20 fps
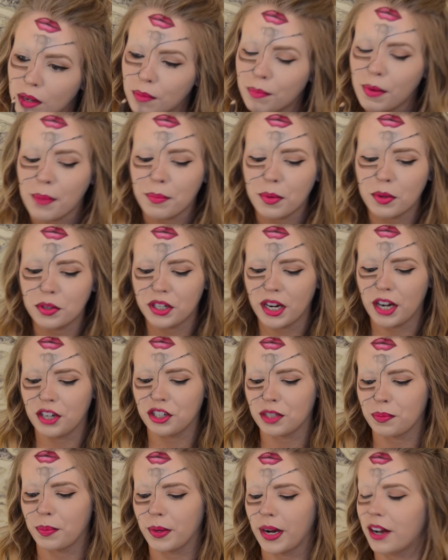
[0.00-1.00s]
My mood
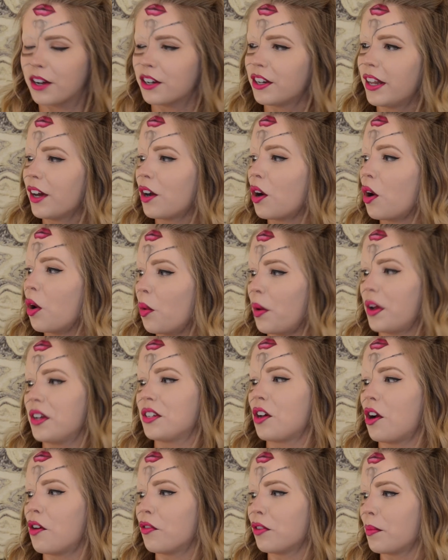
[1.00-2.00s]
changes, but I could like always
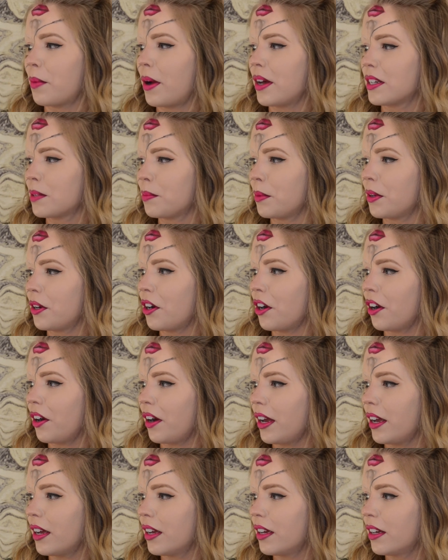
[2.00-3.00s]
go for mussel and curry.